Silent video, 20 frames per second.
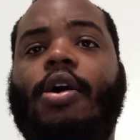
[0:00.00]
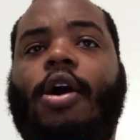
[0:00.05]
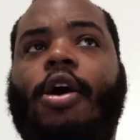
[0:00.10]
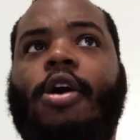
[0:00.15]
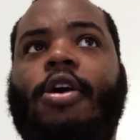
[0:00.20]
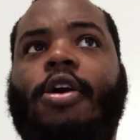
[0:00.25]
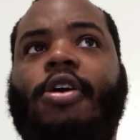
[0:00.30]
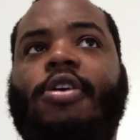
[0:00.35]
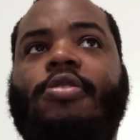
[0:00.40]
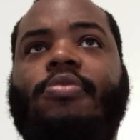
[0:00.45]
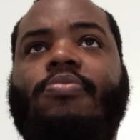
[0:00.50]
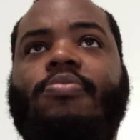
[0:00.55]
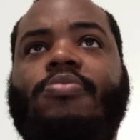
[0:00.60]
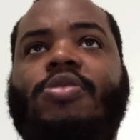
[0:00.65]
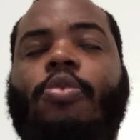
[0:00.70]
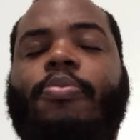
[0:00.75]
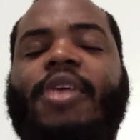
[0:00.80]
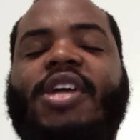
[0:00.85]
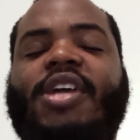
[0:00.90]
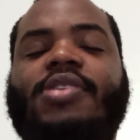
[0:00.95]

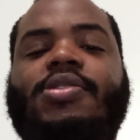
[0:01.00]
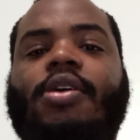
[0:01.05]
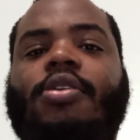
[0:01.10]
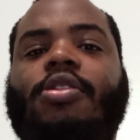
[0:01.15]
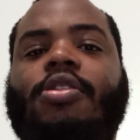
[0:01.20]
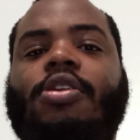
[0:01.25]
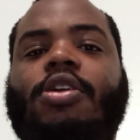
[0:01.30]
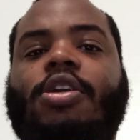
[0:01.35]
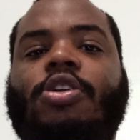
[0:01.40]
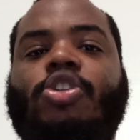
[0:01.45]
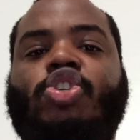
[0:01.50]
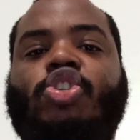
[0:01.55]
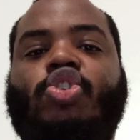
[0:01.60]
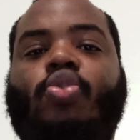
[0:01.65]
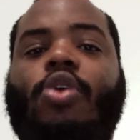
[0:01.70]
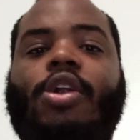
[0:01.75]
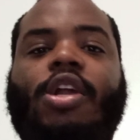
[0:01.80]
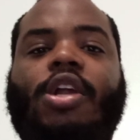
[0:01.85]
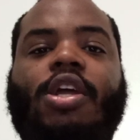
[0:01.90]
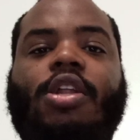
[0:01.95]
So basically,
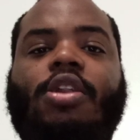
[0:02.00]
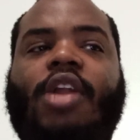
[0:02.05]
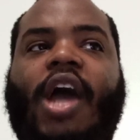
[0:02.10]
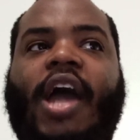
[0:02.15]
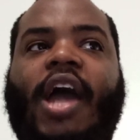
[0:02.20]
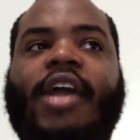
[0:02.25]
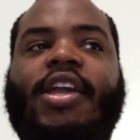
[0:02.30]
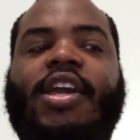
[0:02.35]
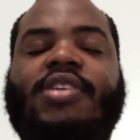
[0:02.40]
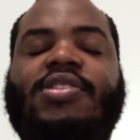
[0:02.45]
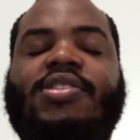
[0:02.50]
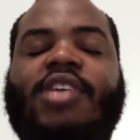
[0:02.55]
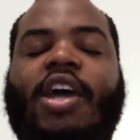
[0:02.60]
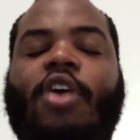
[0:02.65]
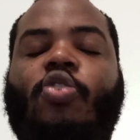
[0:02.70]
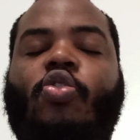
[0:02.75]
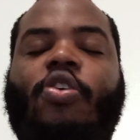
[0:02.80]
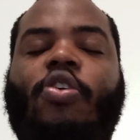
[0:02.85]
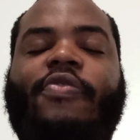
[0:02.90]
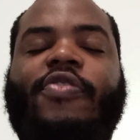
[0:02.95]
Jordan, I guess,
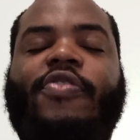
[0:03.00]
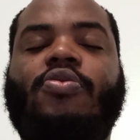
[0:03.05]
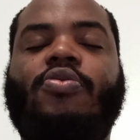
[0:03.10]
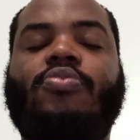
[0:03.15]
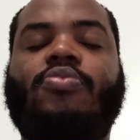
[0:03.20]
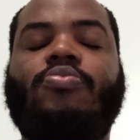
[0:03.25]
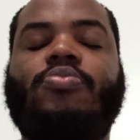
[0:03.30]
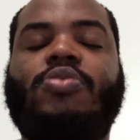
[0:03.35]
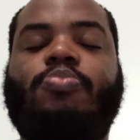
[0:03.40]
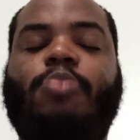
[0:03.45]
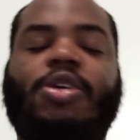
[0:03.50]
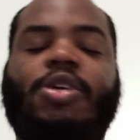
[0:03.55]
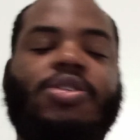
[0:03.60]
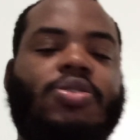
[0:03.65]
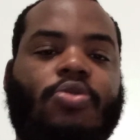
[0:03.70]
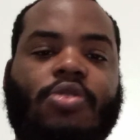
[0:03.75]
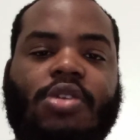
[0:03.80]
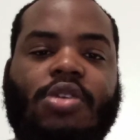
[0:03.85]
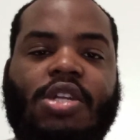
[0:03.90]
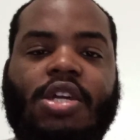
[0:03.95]
had offered
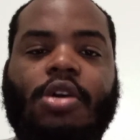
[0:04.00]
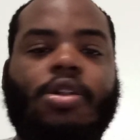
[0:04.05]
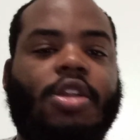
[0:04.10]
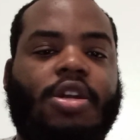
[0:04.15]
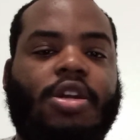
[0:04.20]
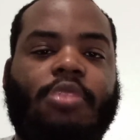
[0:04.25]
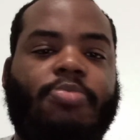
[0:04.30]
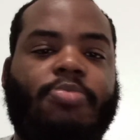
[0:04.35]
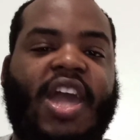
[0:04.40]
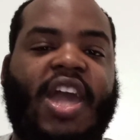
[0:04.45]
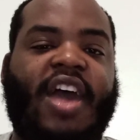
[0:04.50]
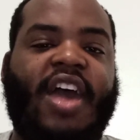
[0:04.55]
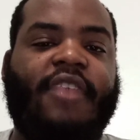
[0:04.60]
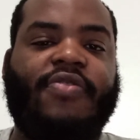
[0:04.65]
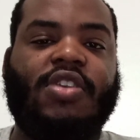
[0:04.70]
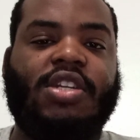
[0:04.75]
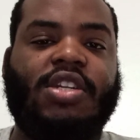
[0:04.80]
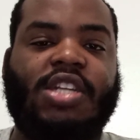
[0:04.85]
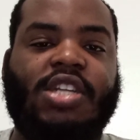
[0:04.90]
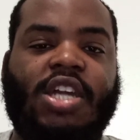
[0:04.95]
Spencer a deal on the
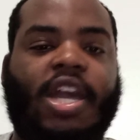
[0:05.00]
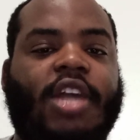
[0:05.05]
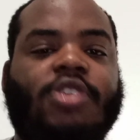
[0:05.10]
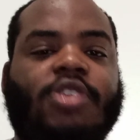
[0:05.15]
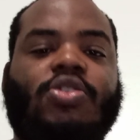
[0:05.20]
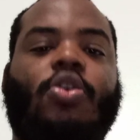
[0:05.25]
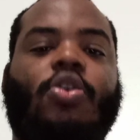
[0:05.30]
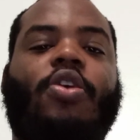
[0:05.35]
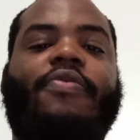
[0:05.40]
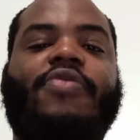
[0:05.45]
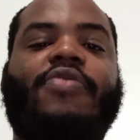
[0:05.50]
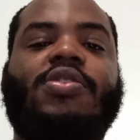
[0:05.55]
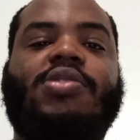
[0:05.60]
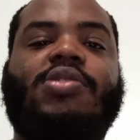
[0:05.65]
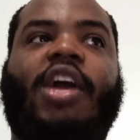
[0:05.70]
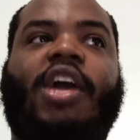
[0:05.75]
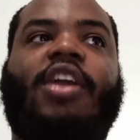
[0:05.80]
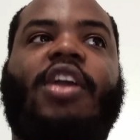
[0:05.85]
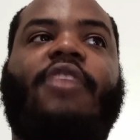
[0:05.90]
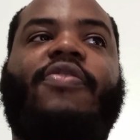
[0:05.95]
behalf of the DA's
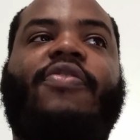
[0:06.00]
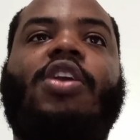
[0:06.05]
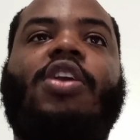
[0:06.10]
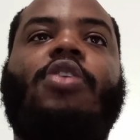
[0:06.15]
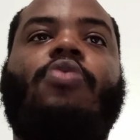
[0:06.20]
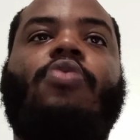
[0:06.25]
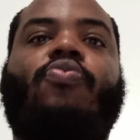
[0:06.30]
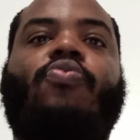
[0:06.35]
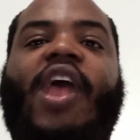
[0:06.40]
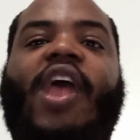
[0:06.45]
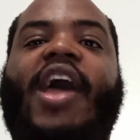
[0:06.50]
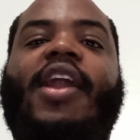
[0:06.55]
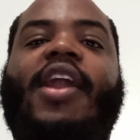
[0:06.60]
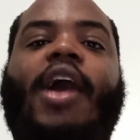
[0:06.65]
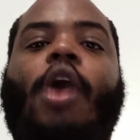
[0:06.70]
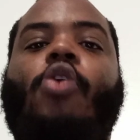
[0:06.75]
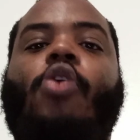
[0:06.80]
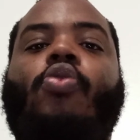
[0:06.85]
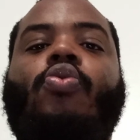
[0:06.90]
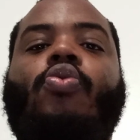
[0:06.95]
office. Like, if he rat
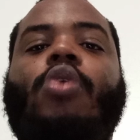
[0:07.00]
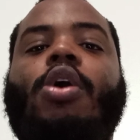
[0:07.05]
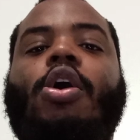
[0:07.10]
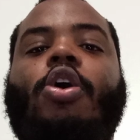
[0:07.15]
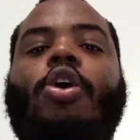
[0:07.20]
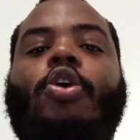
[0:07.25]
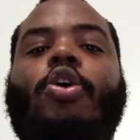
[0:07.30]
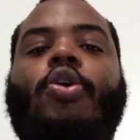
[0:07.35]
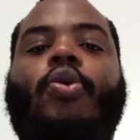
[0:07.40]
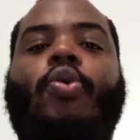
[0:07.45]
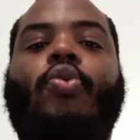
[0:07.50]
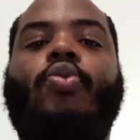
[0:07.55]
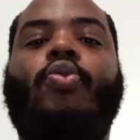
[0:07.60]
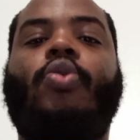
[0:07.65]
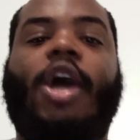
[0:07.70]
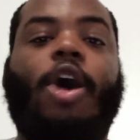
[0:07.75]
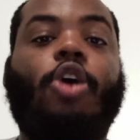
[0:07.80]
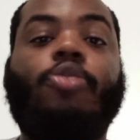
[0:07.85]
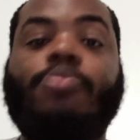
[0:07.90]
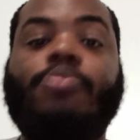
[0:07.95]
out
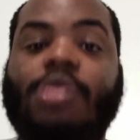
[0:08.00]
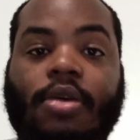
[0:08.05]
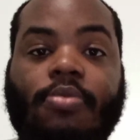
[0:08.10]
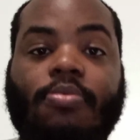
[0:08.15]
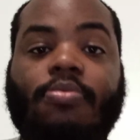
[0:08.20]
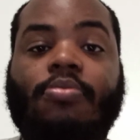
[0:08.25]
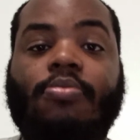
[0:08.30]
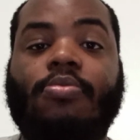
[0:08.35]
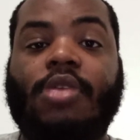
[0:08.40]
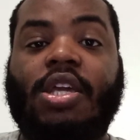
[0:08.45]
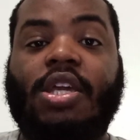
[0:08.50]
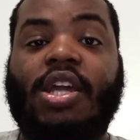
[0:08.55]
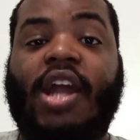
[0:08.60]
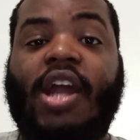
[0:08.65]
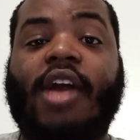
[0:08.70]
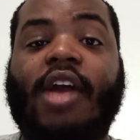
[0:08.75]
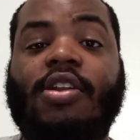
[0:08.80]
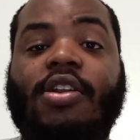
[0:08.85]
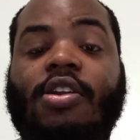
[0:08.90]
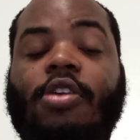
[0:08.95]
who helped him get
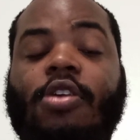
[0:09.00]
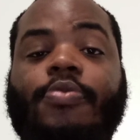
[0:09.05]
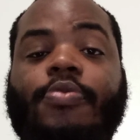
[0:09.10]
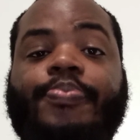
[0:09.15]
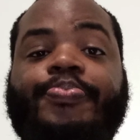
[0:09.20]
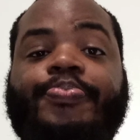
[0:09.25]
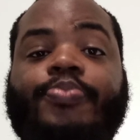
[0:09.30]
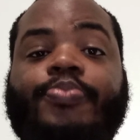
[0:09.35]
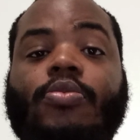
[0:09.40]
out of there,